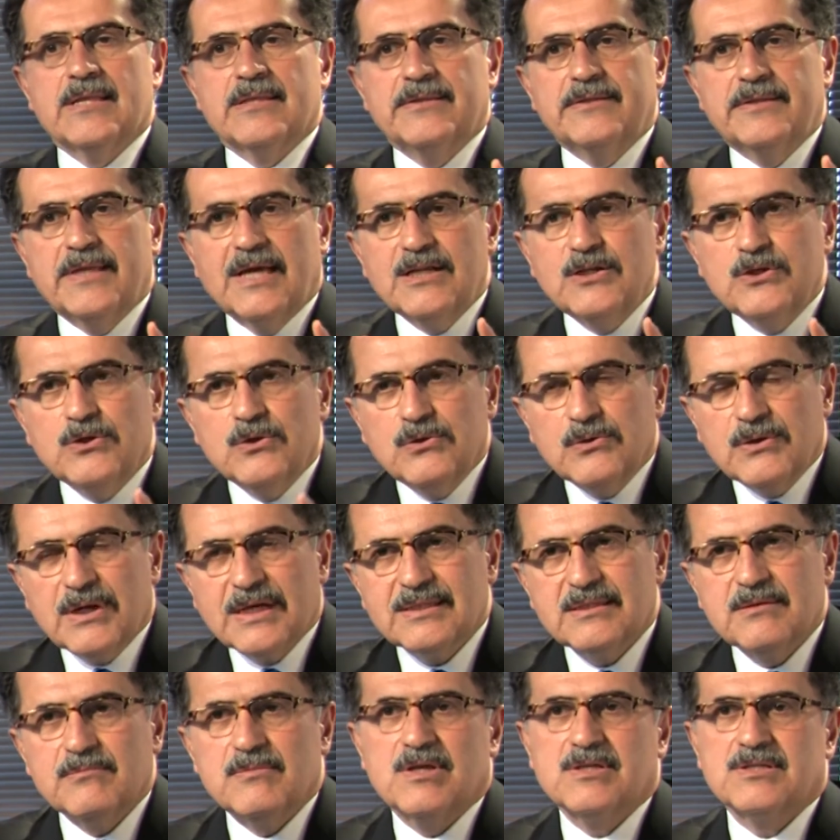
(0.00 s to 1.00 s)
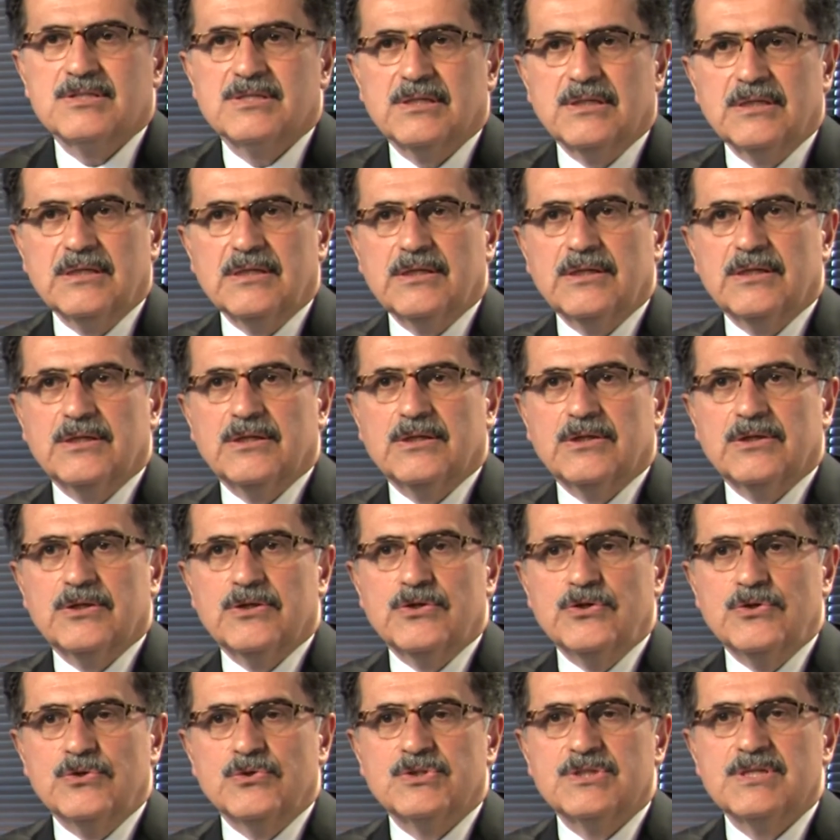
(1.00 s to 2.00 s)
Then you look at the muscle,
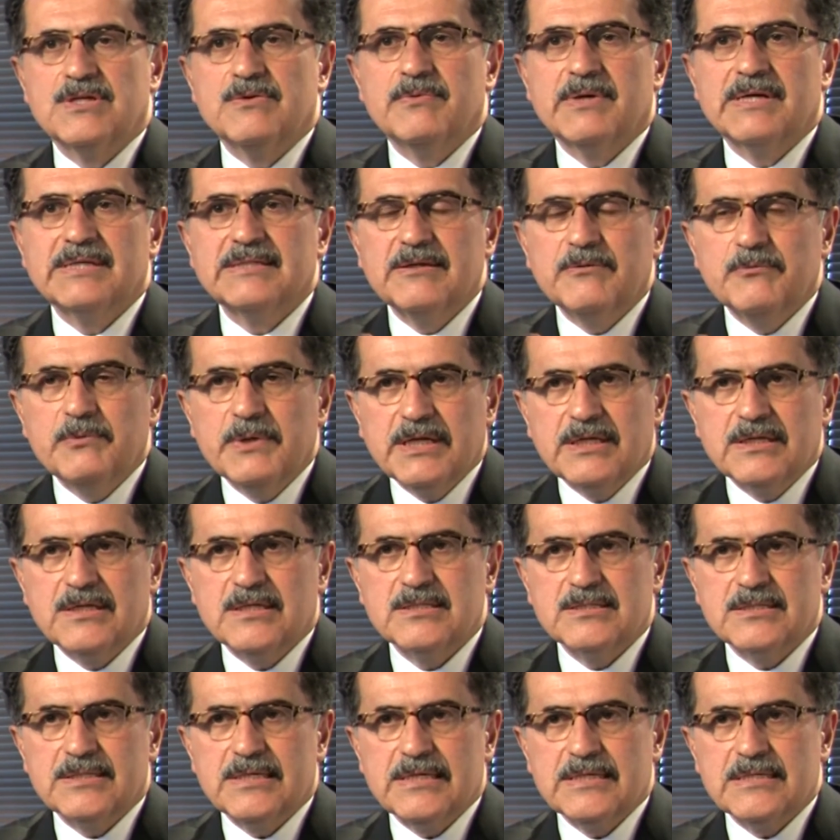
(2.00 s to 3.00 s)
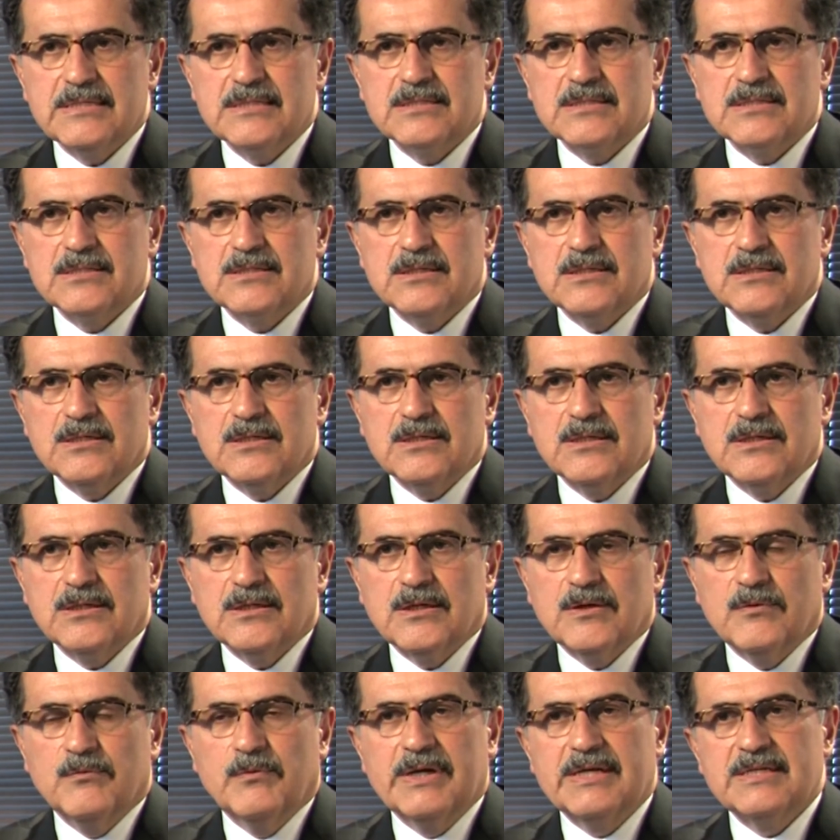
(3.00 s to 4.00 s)
you see where the weakness is,
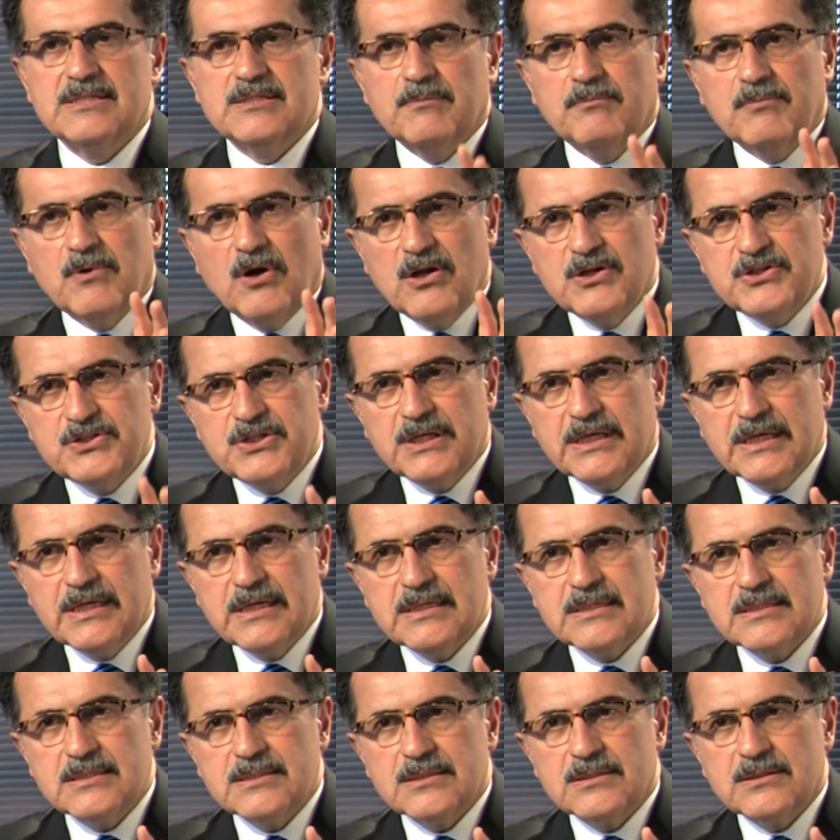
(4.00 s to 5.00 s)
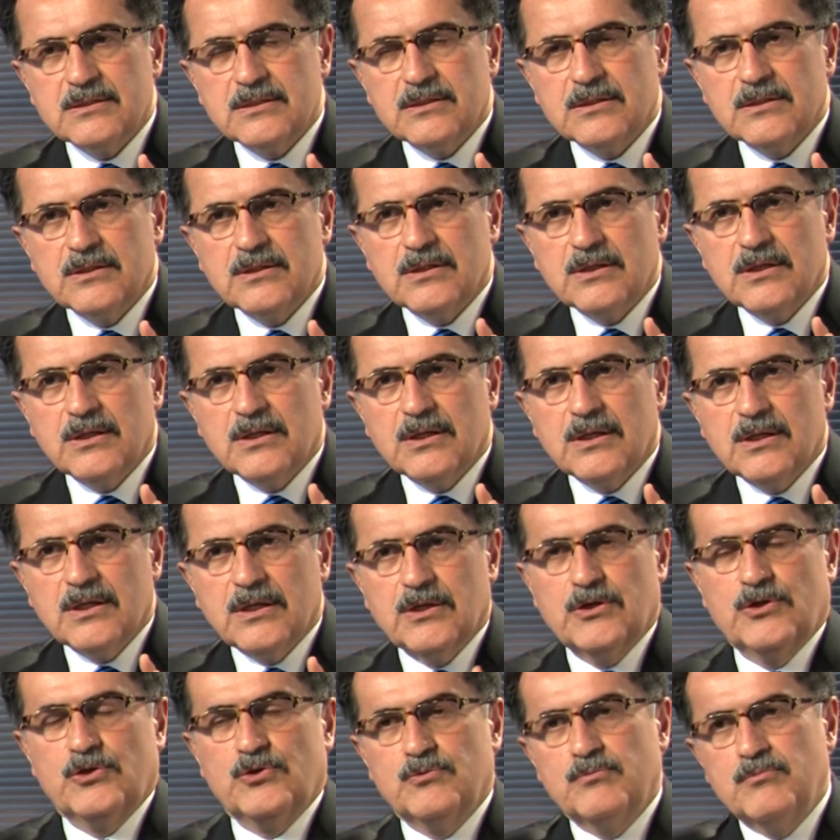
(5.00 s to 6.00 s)
where is the bulging is,
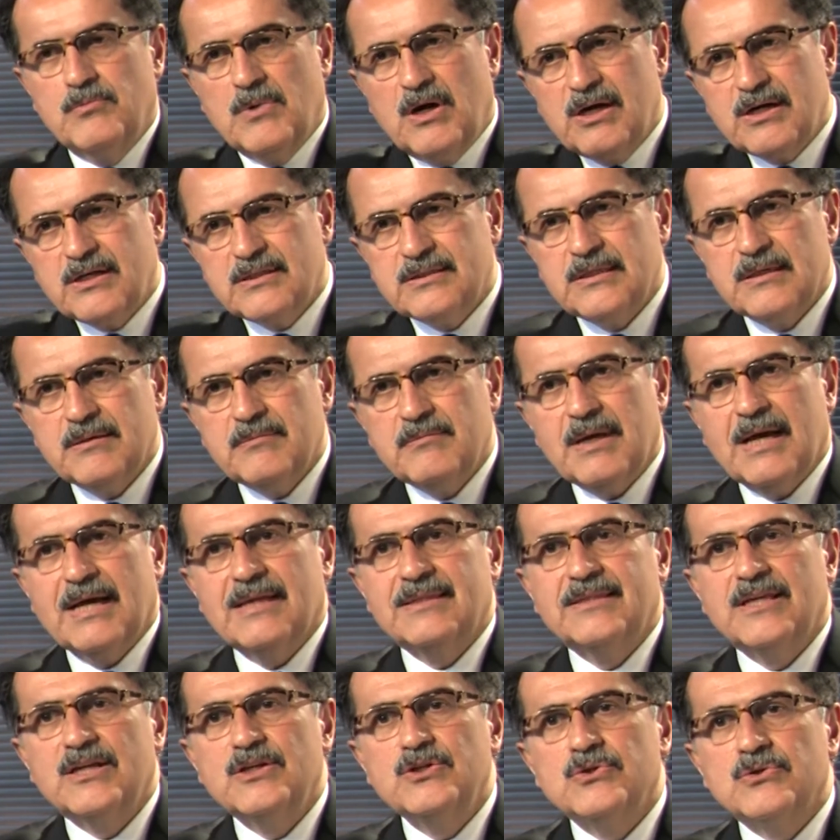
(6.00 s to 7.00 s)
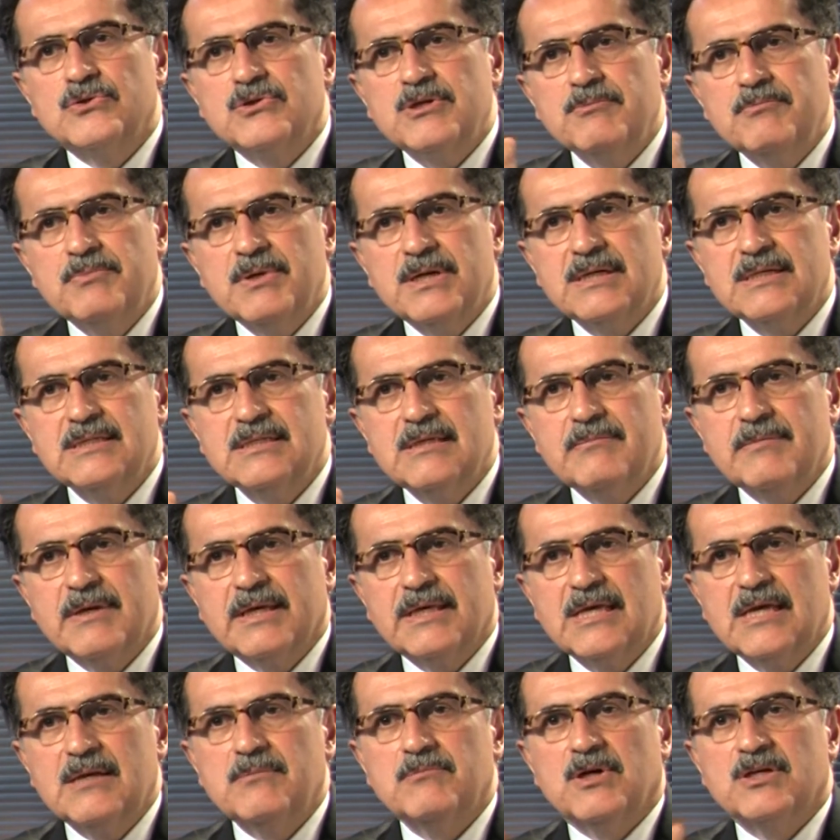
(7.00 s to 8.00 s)
you mark them and then you repair them
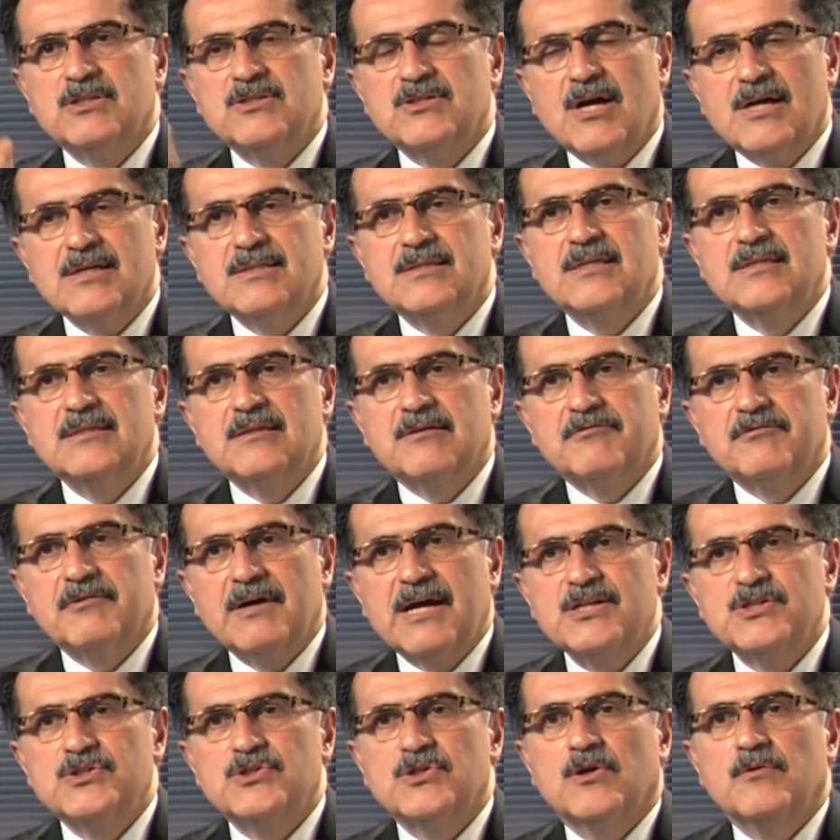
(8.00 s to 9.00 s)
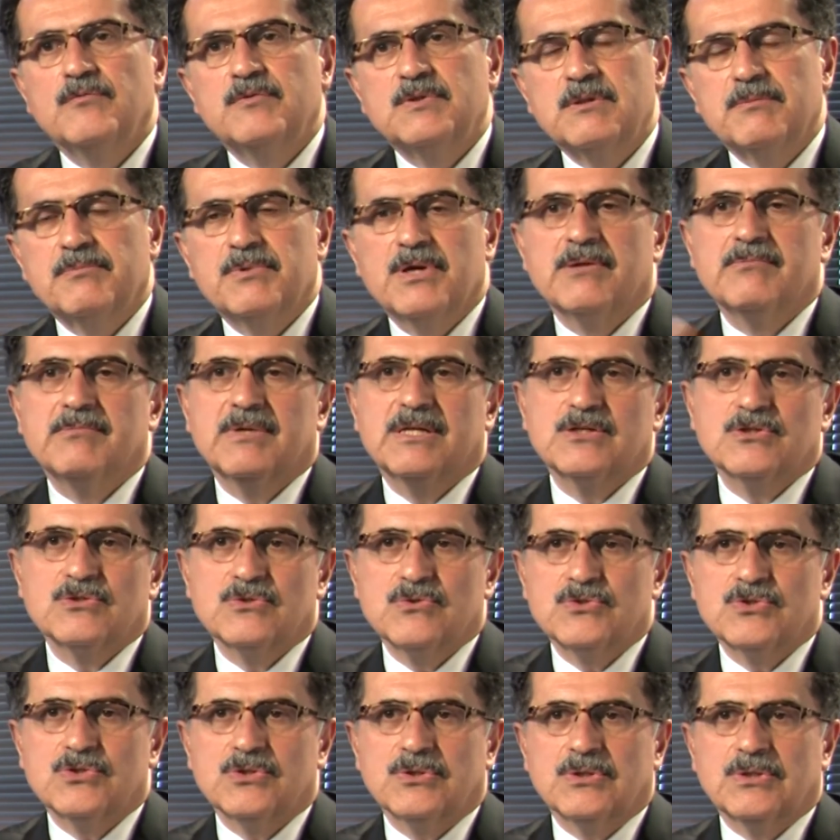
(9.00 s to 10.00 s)
again by tightening the fascia with a permanent
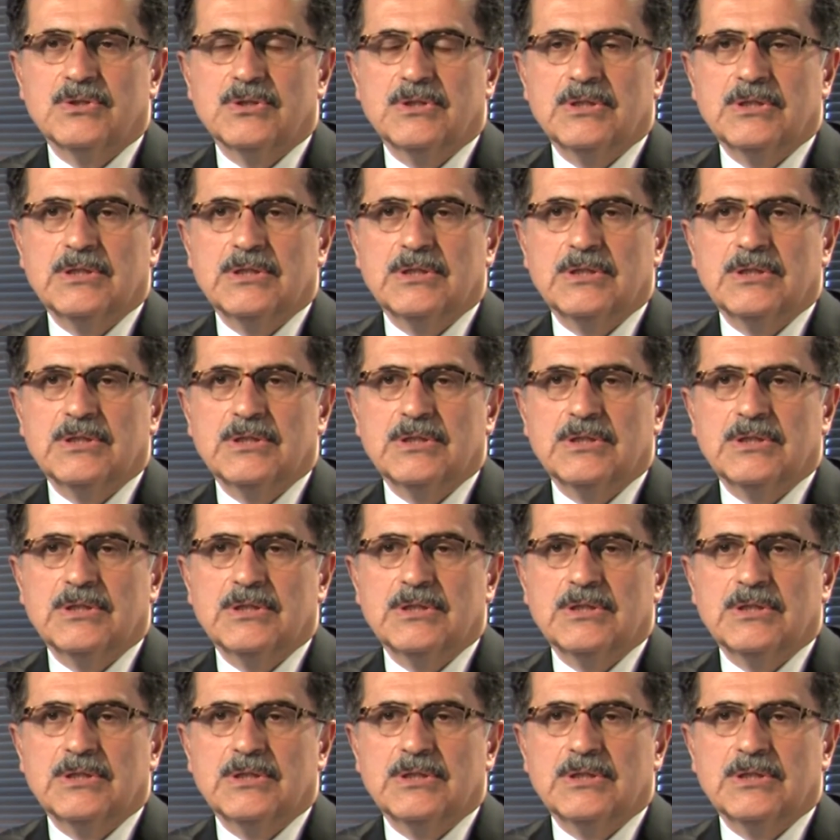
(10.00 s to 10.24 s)
suture.